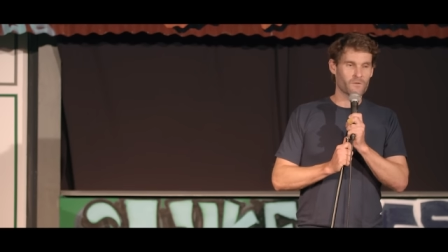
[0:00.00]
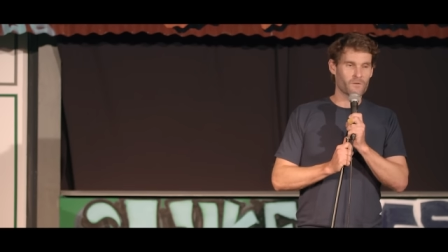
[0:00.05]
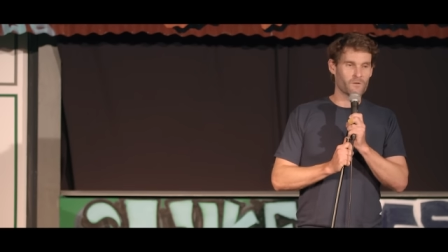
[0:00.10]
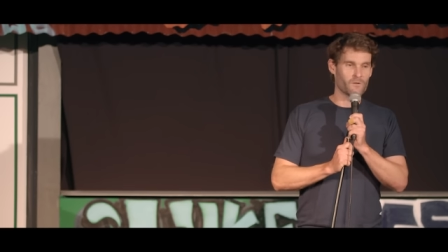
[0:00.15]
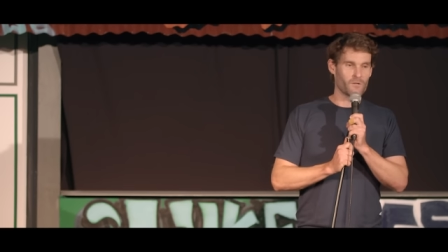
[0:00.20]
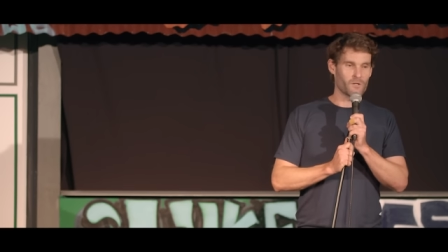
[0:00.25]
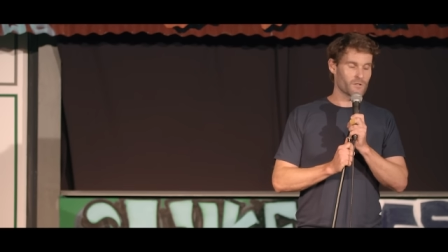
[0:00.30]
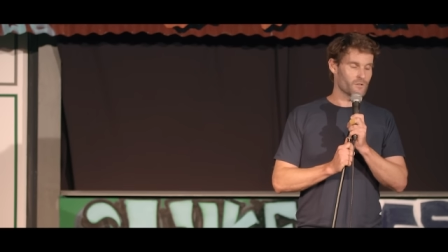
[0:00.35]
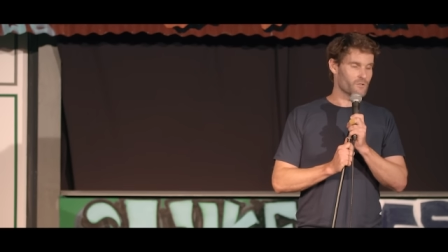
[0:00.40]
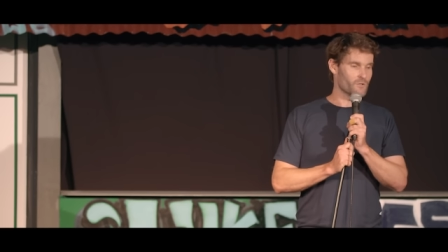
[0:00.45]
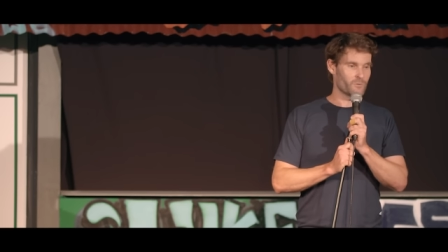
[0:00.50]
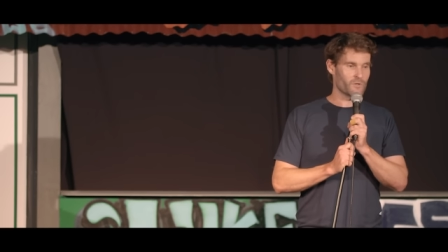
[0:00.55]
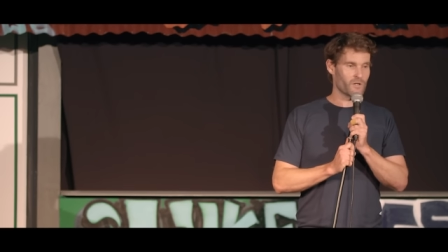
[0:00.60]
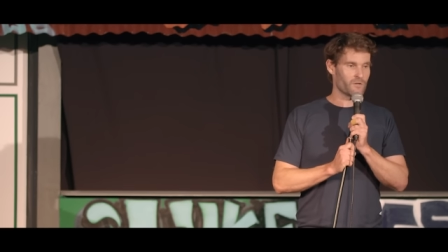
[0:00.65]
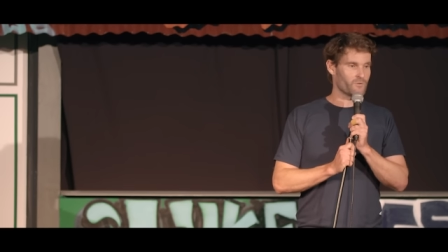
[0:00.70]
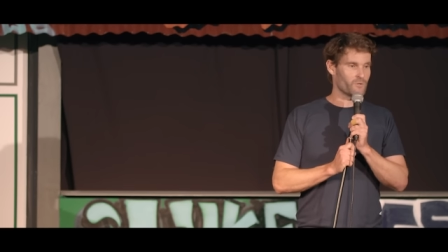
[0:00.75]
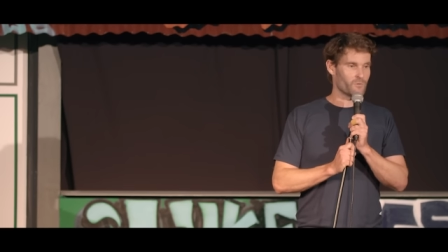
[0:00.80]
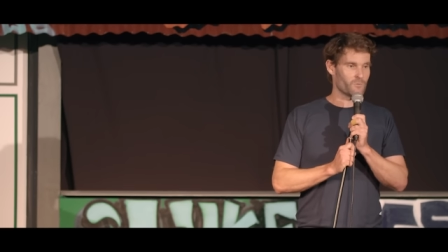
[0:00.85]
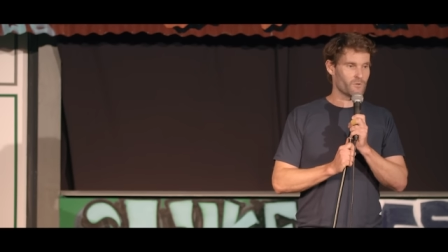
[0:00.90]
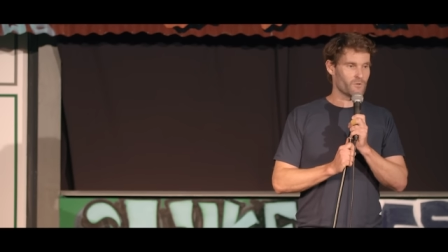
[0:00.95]
You can do
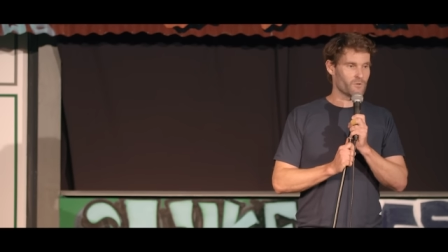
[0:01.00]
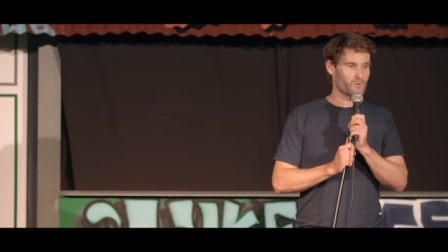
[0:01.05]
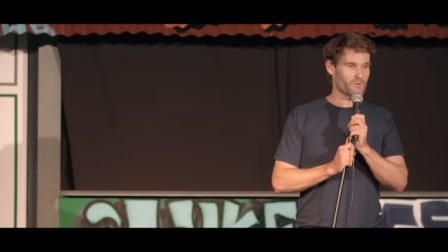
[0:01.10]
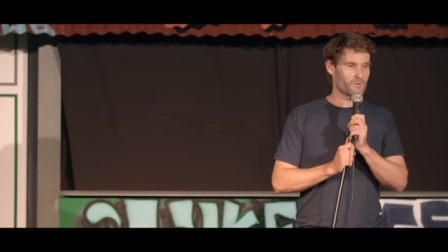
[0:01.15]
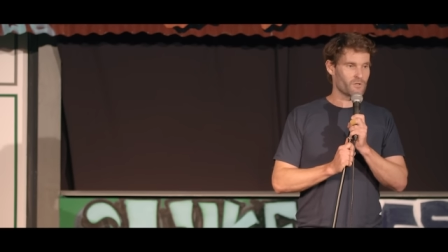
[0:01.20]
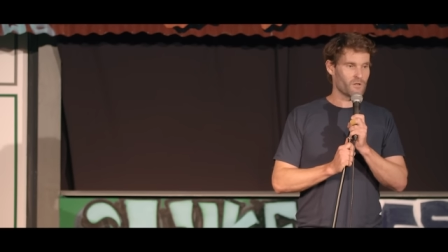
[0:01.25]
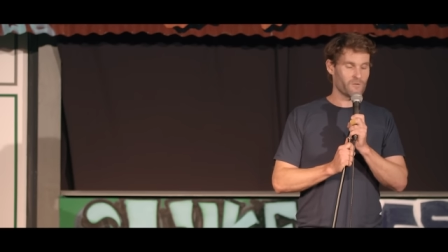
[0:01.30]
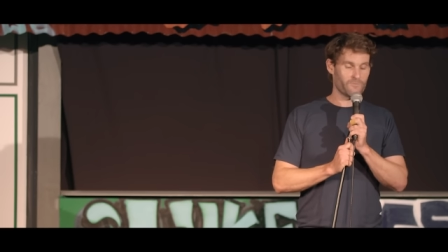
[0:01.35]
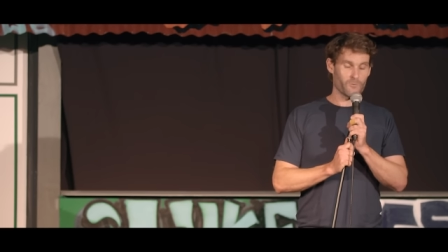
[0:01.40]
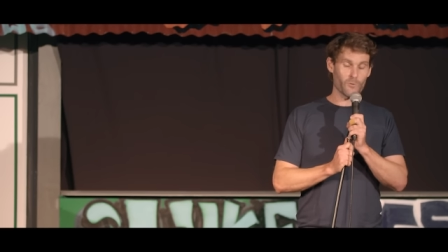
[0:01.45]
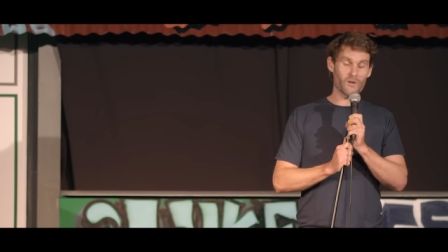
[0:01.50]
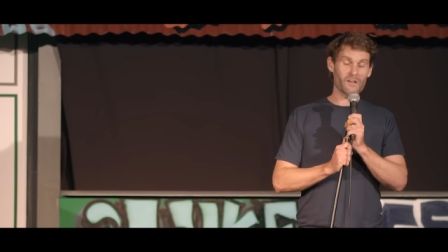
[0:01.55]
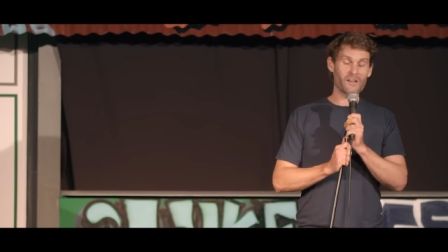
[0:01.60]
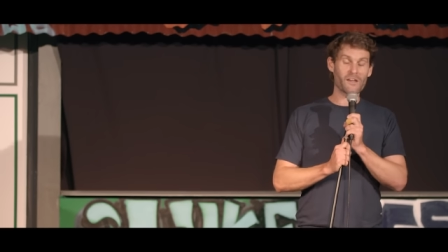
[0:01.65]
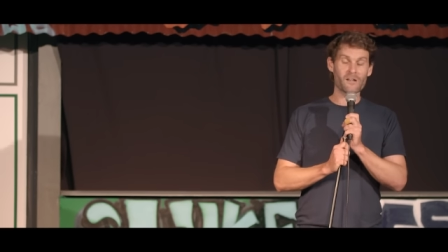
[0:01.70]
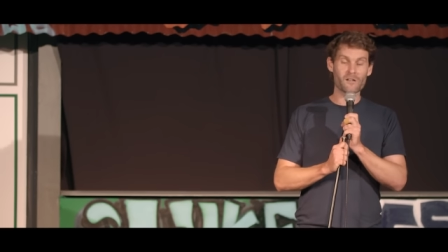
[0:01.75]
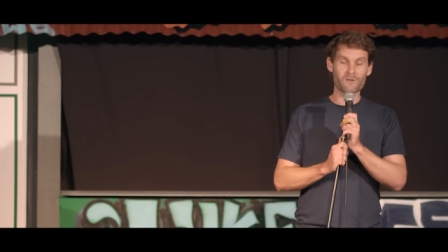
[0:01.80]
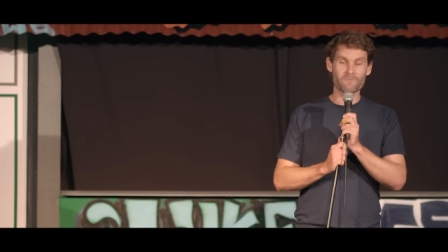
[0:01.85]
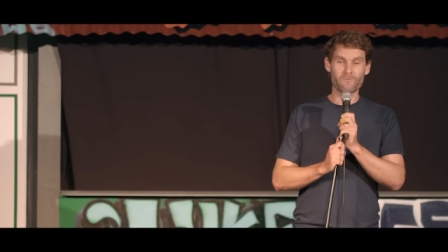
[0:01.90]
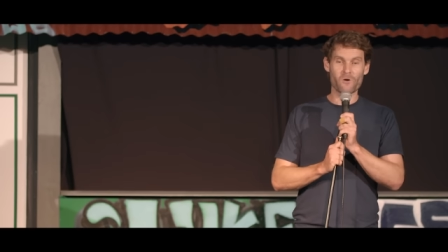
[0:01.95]
whatever you want. If you want to
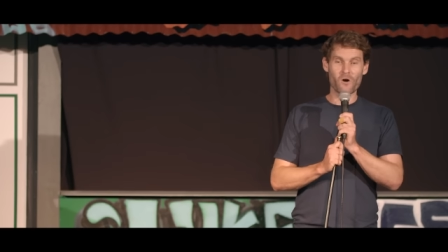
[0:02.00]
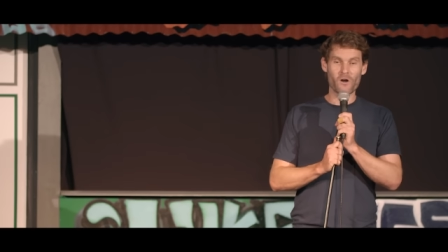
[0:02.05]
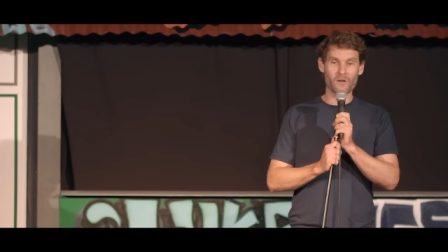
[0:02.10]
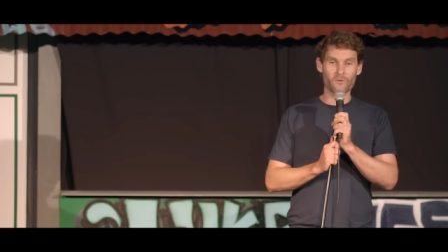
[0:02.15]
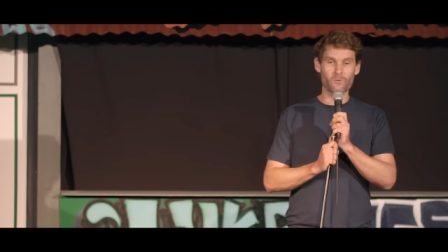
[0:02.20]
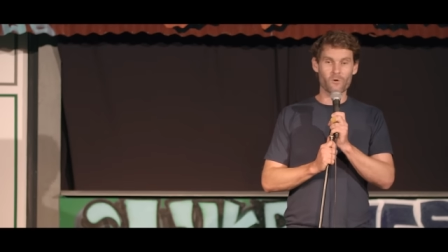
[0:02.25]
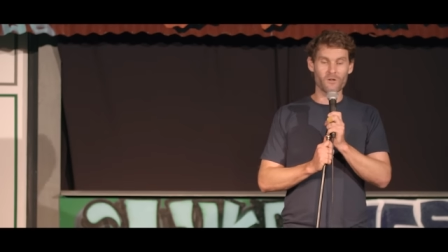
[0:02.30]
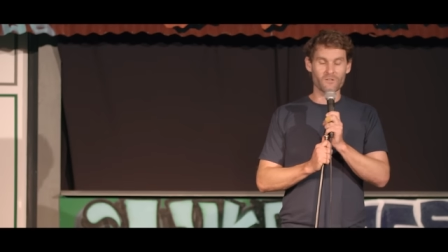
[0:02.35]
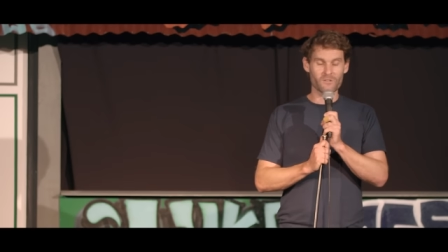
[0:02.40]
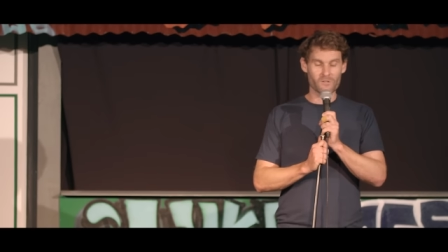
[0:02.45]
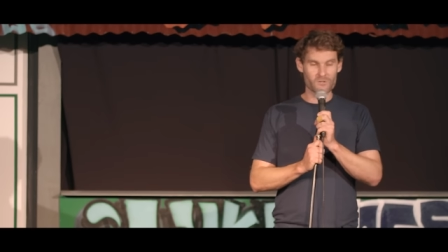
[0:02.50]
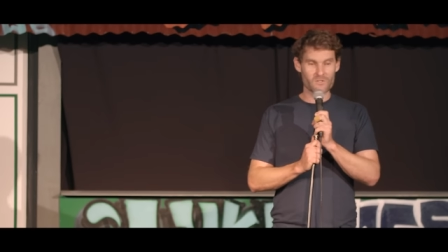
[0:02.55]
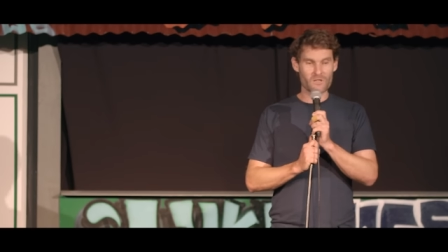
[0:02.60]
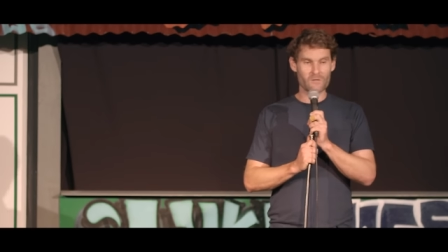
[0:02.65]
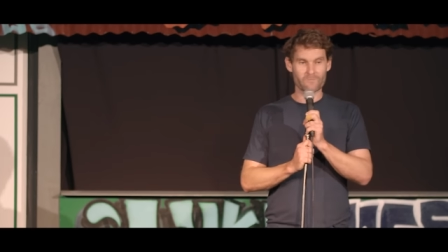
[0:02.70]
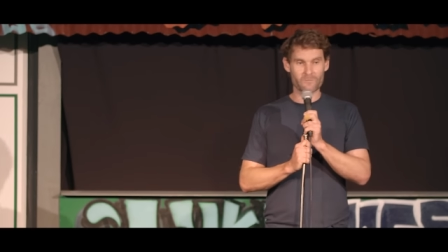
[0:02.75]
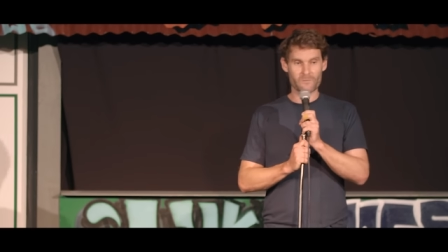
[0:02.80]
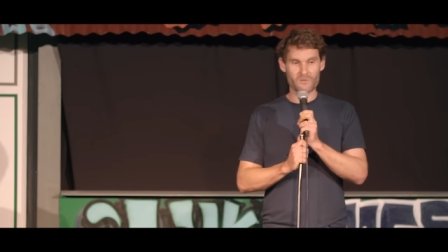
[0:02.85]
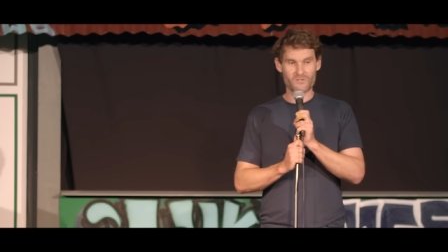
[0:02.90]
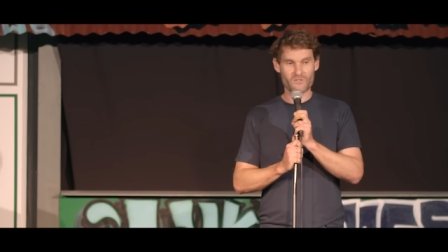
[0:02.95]
get into fighting, right, little
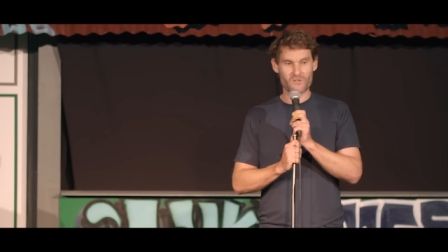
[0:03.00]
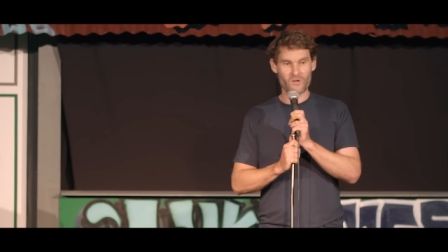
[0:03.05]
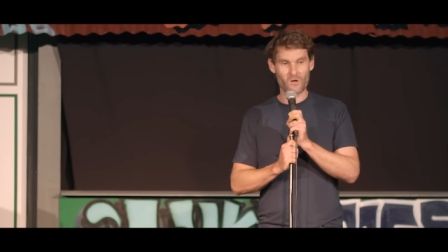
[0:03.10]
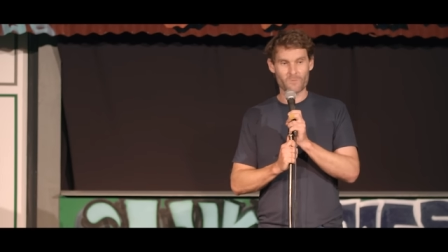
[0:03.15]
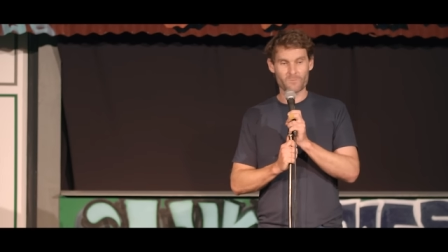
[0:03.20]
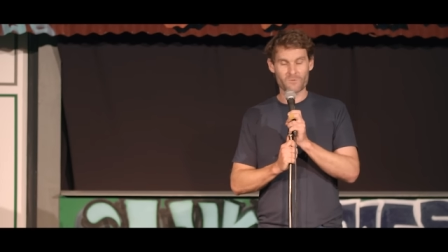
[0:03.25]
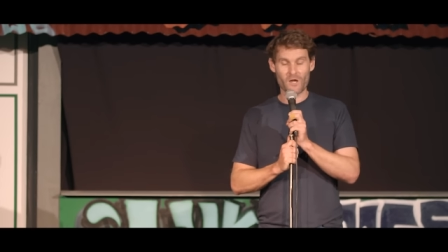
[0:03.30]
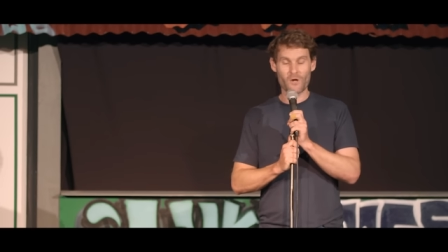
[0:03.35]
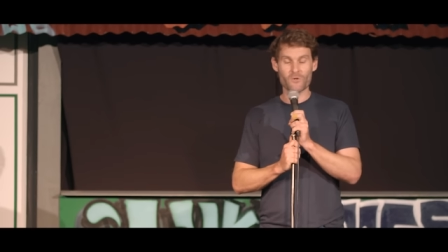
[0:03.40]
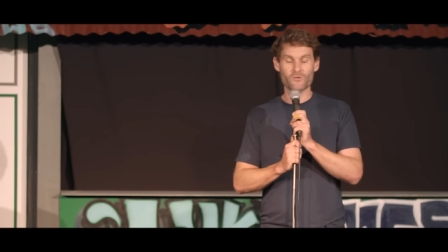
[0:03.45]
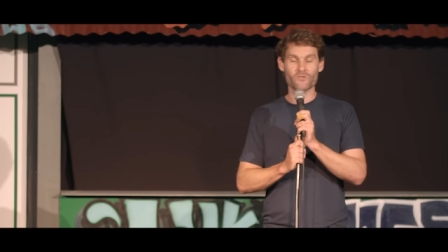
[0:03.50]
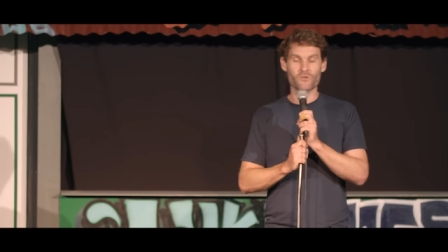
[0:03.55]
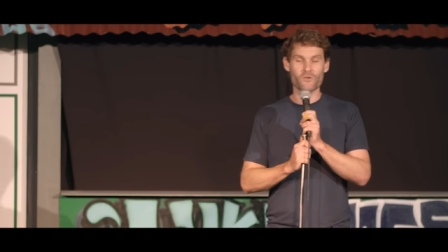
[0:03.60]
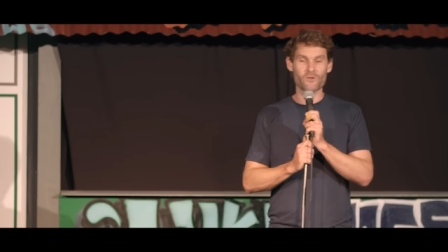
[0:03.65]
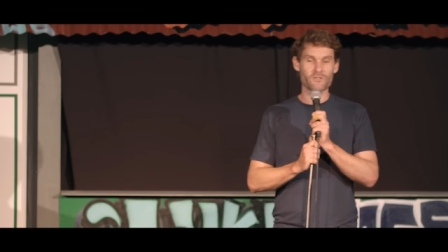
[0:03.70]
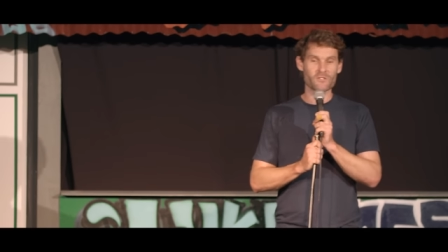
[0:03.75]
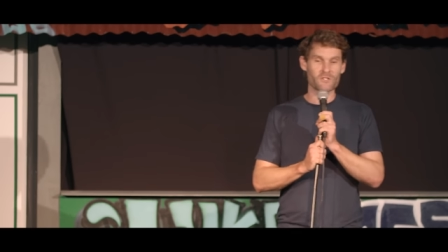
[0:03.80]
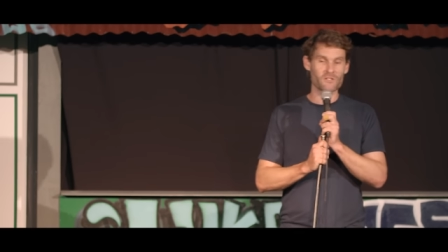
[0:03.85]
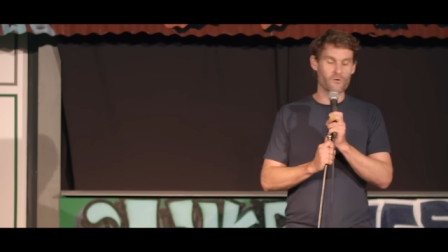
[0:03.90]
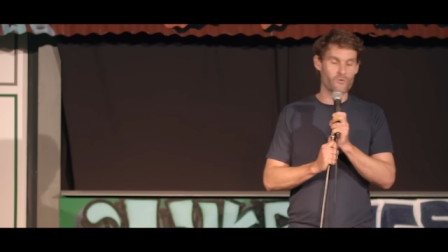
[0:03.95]
tip from the top, go
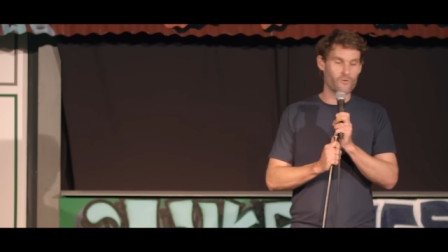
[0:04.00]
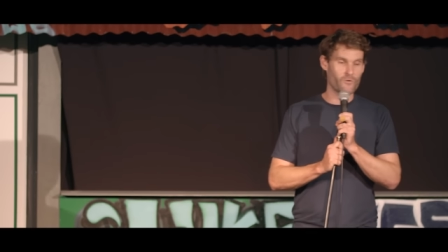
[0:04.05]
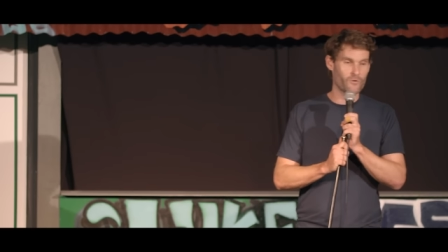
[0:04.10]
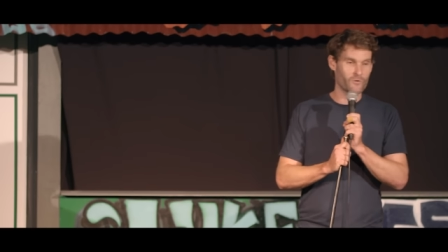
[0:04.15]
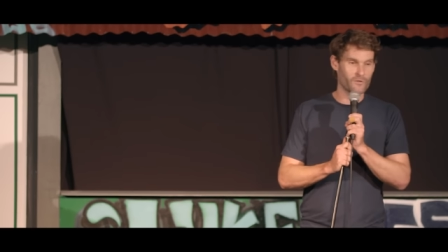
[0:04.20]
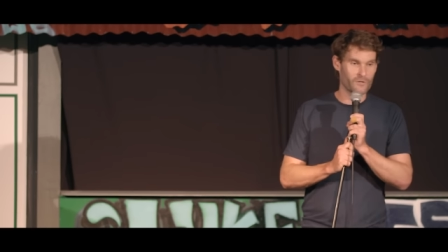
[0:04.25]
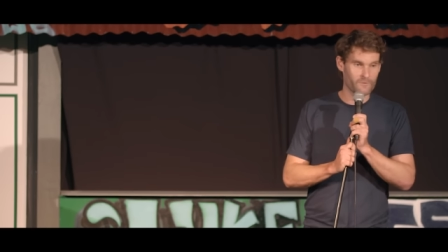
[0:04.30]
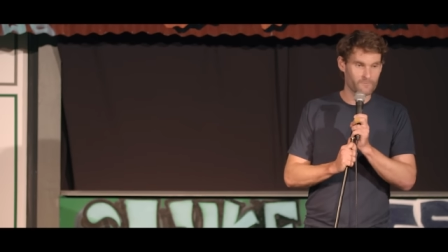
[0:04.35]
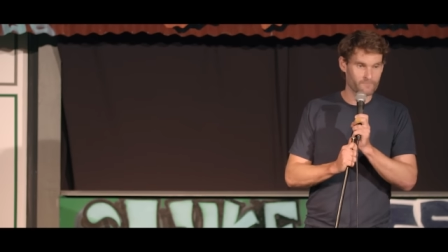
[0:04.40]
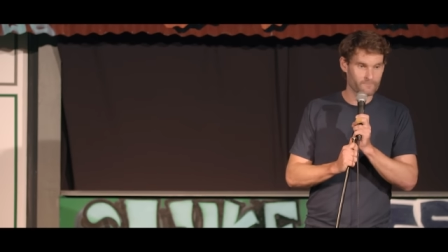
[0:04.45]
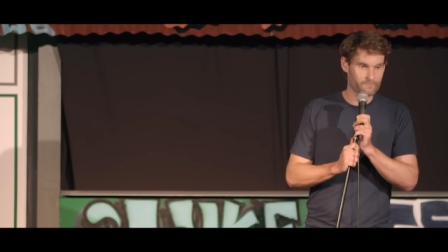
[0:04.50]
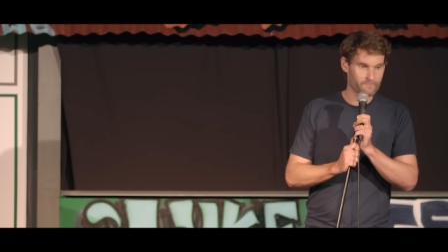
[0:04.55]
dirty early.